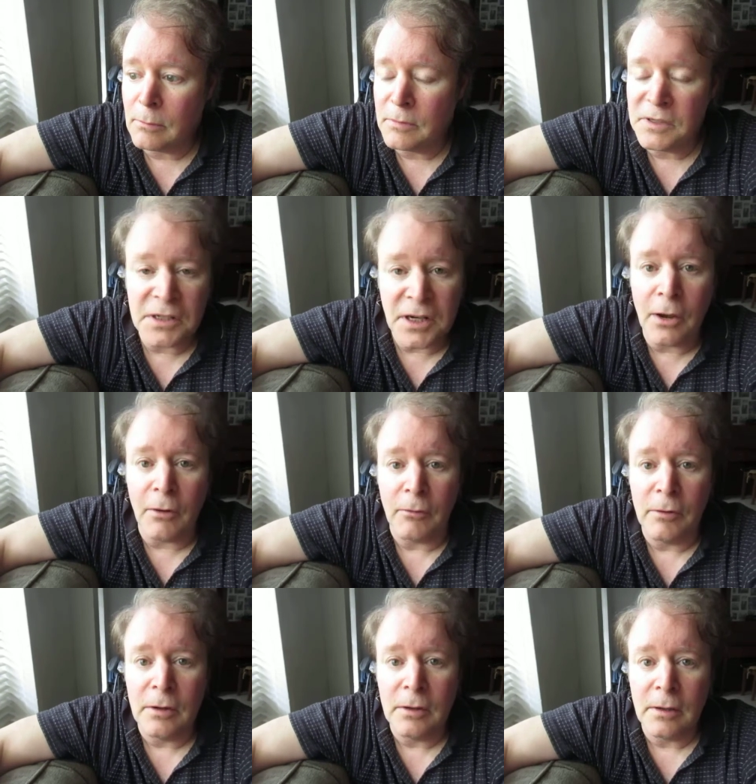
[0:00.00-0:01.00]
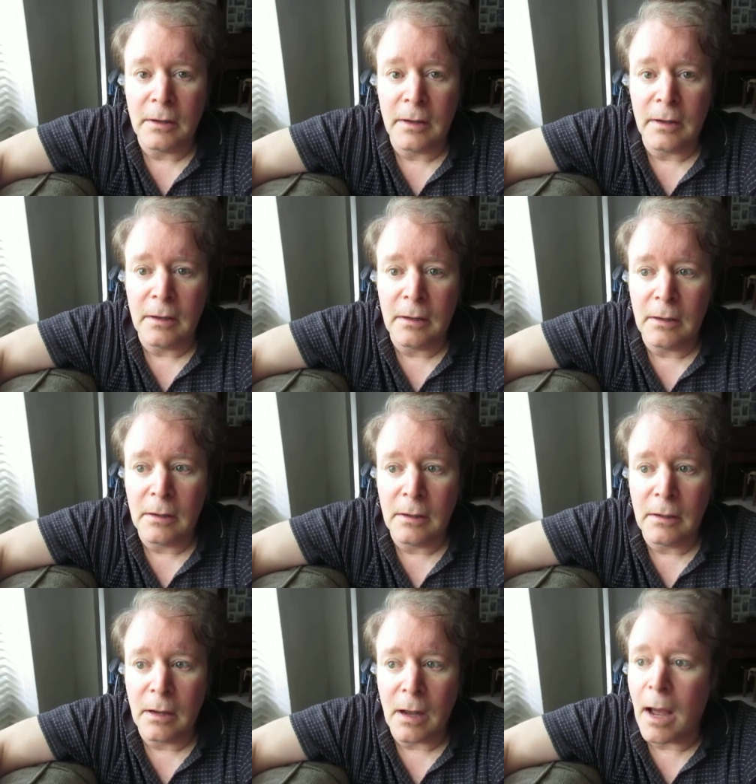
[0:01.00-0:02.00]
so,
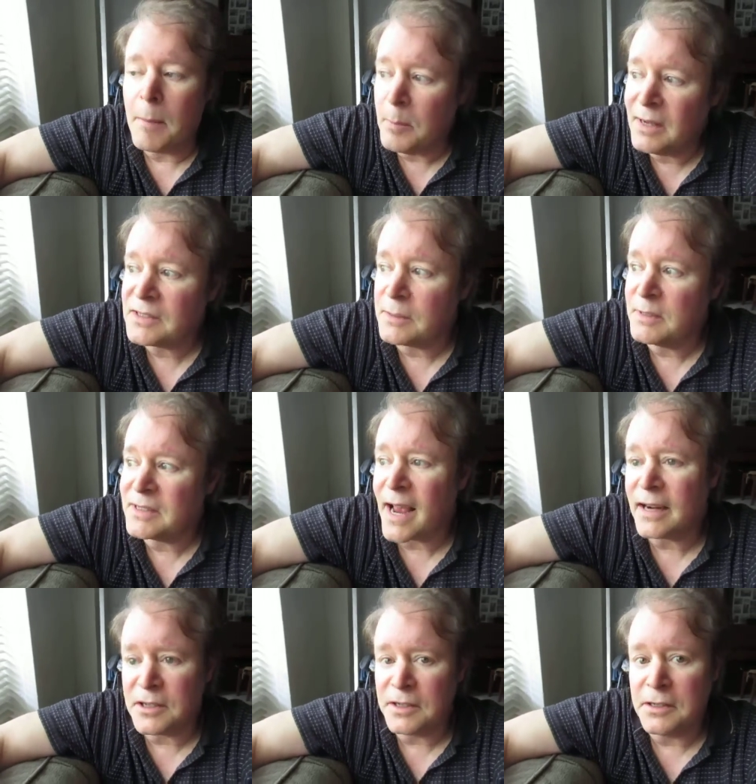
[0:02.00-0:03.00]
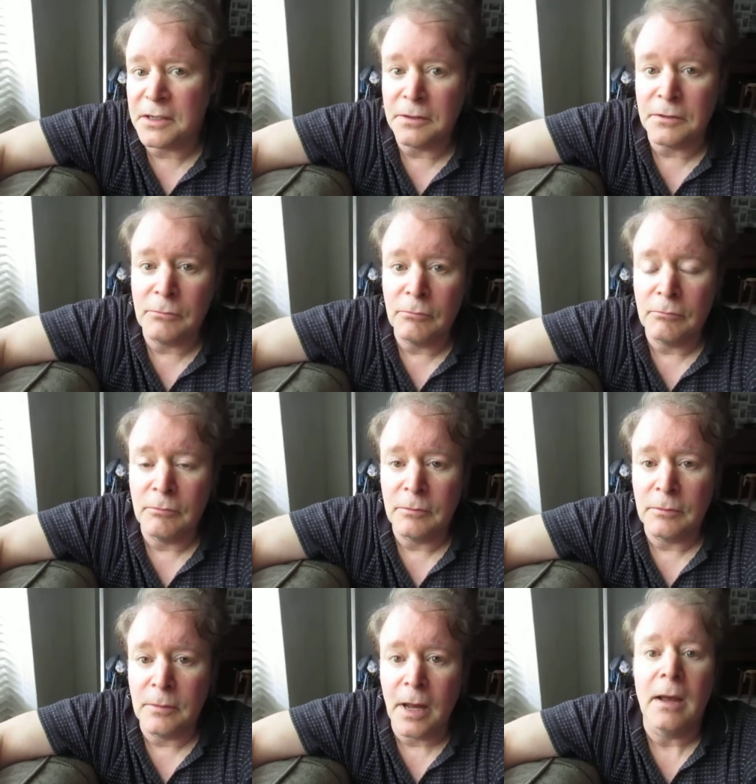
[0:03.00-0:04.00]
a Muslim is actually to
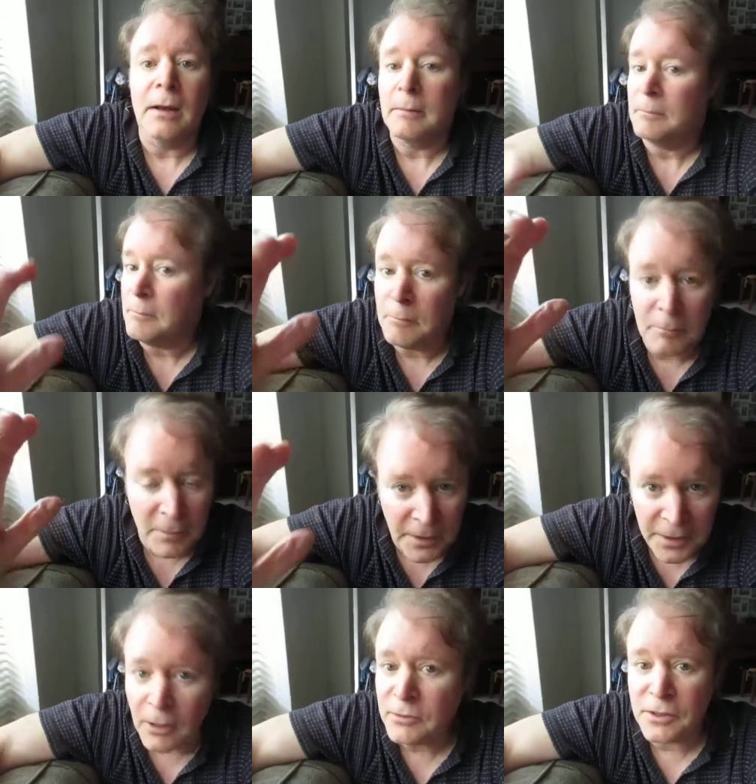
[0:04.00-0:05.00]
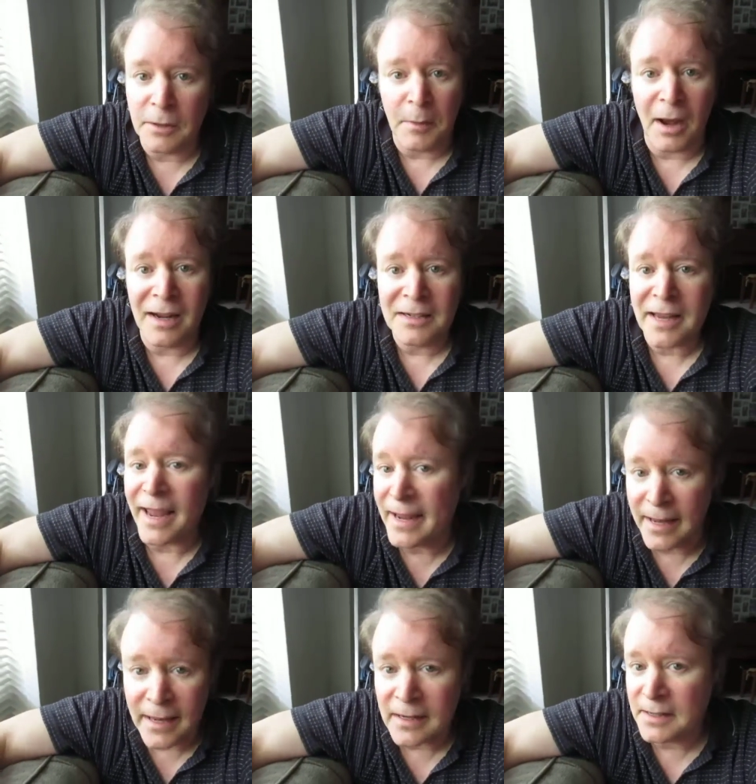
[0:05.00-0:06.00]
go to a mosque
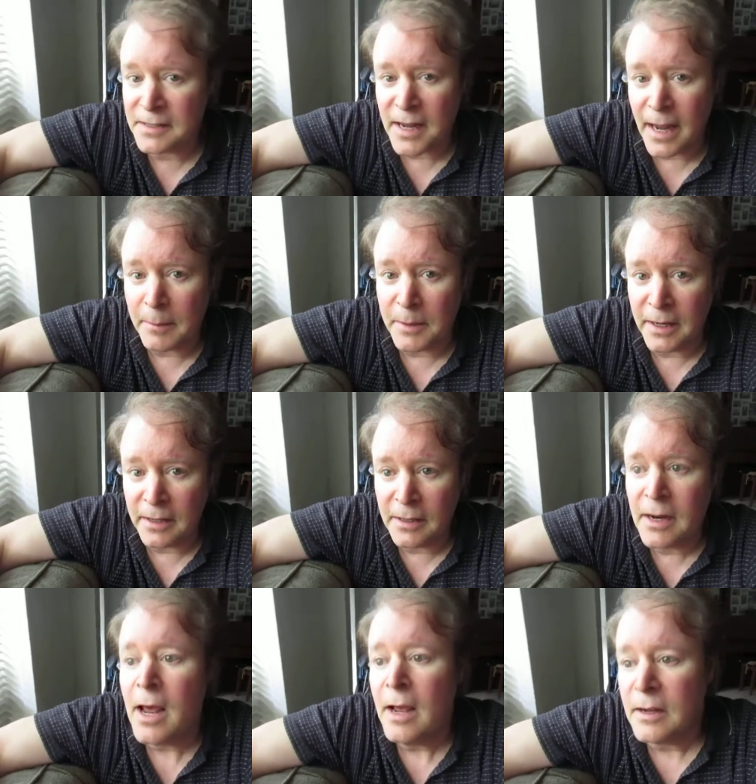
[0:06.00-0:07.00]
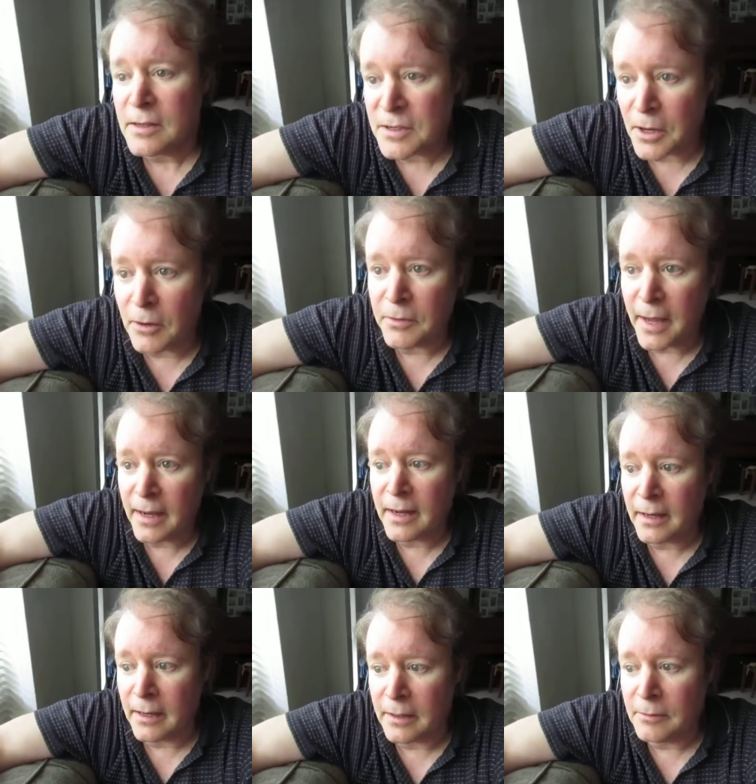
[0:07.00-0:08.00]
and get contaminated so they
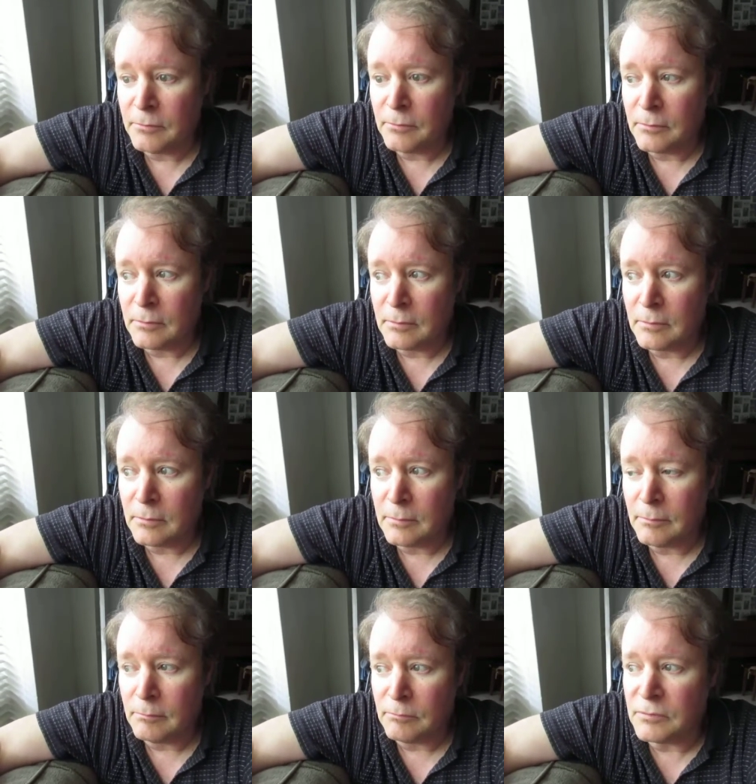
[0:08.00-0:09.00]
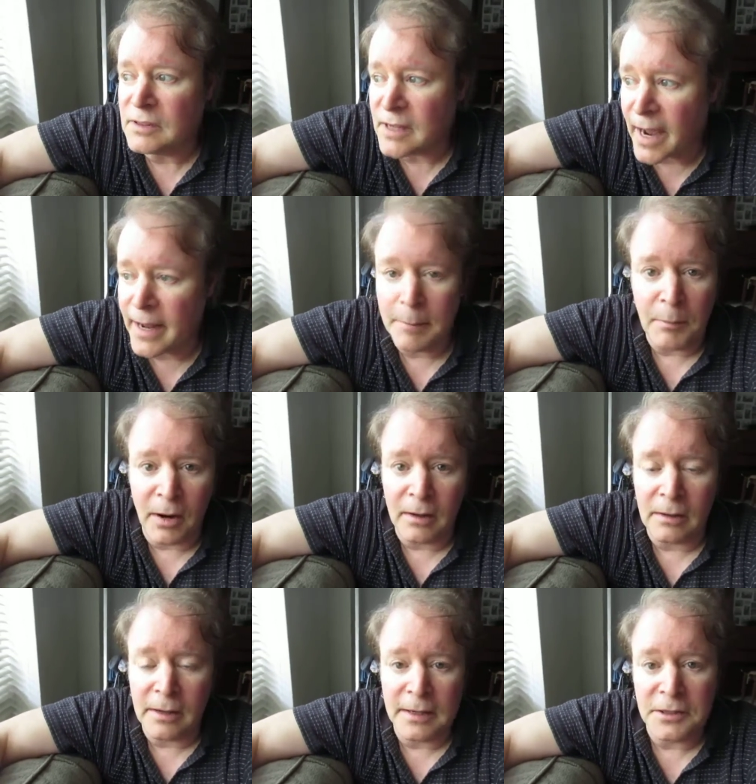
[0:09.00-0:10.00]
can die a
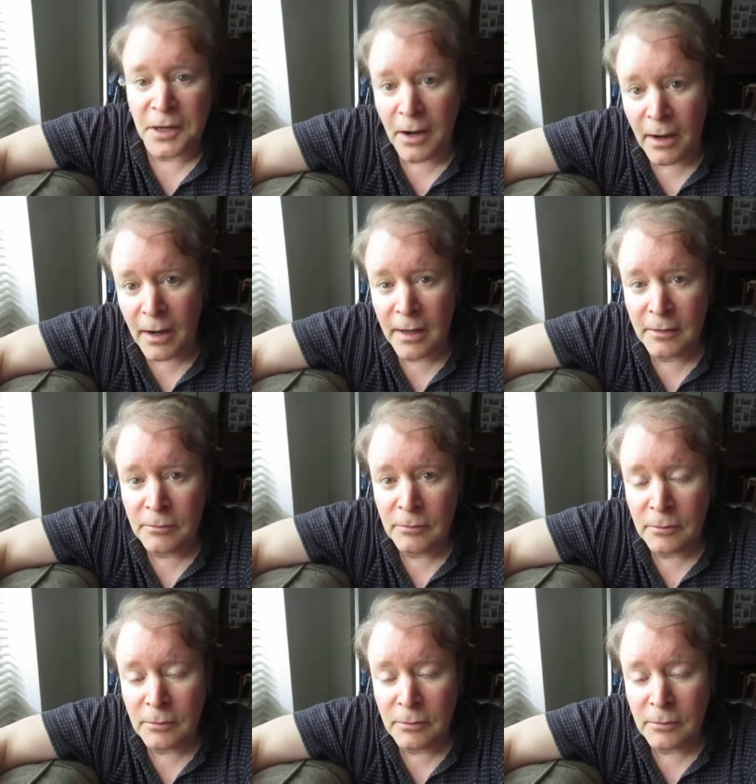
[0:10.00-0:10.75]
martyr in jihad